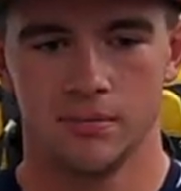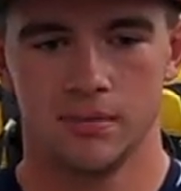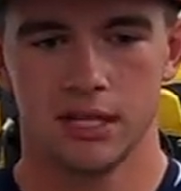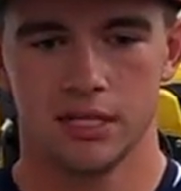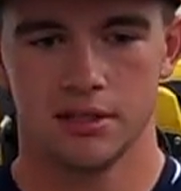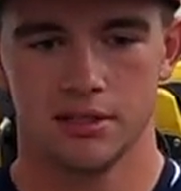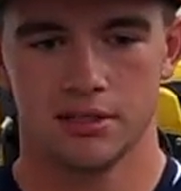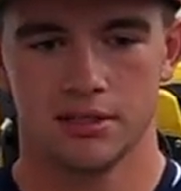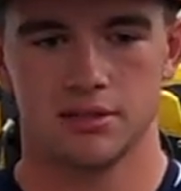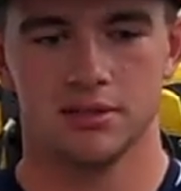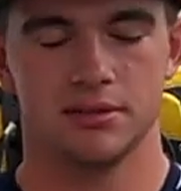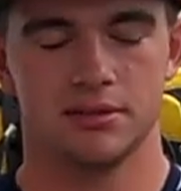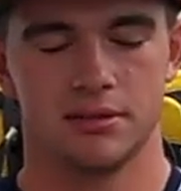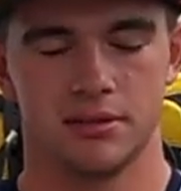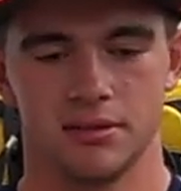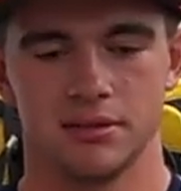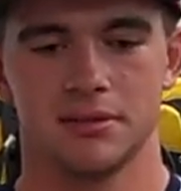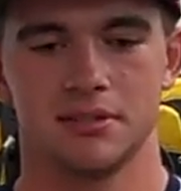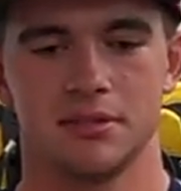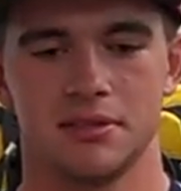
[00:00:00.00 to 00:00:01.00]
It's
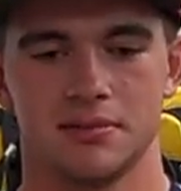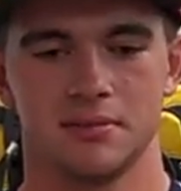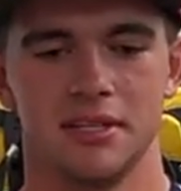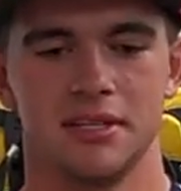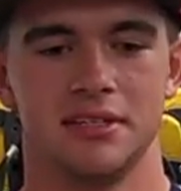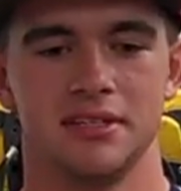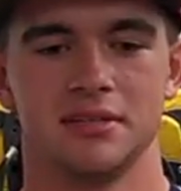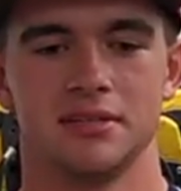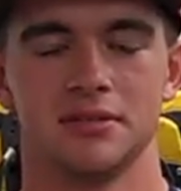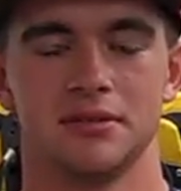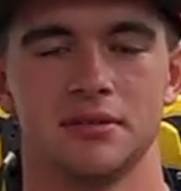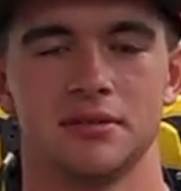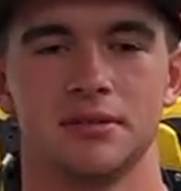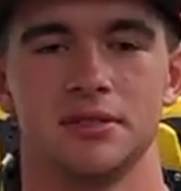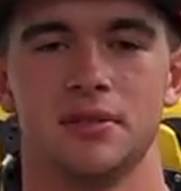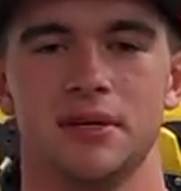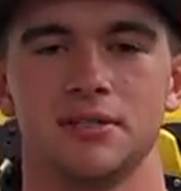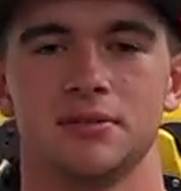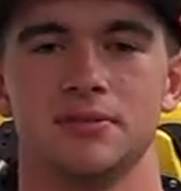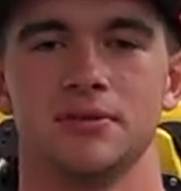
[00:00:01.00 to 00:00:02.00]
been a little
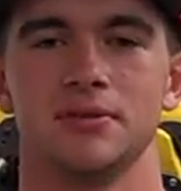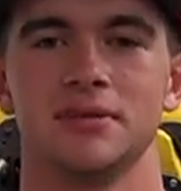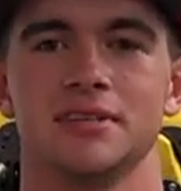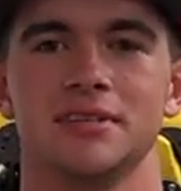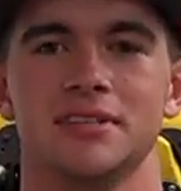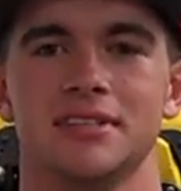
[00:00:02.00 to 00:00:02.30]
stressful.